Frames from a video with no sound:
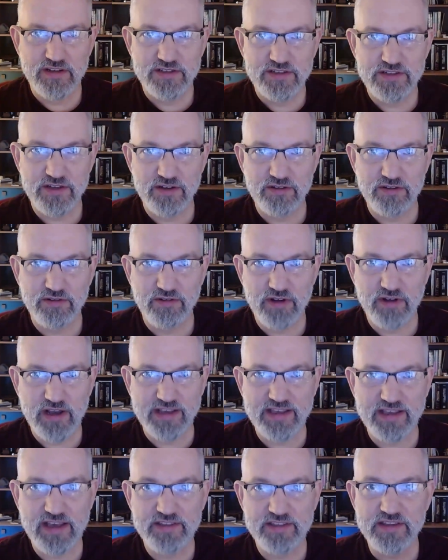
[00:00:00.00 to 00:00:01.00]
So
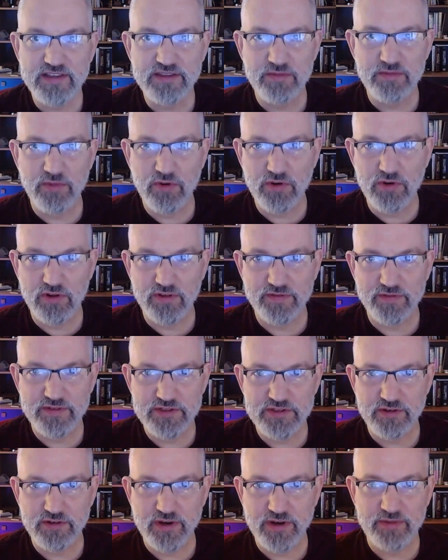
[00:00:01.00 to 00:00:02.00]
I think the moral of the
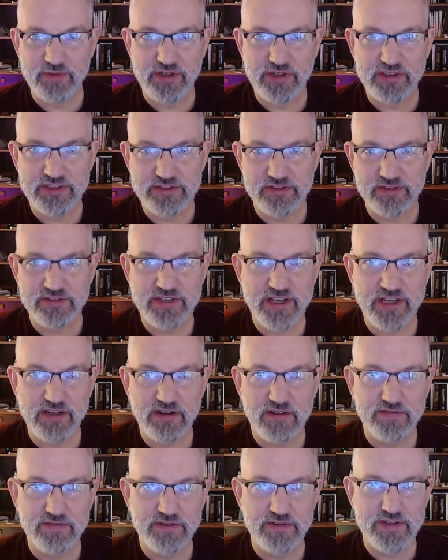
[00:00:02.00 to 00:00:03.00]
story, I'm going to let you
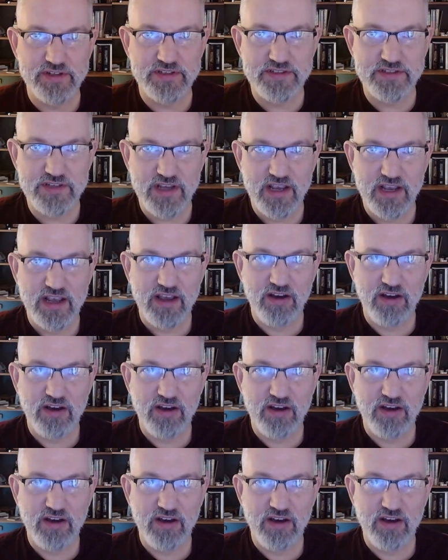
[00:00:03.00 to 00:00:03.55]
take over, is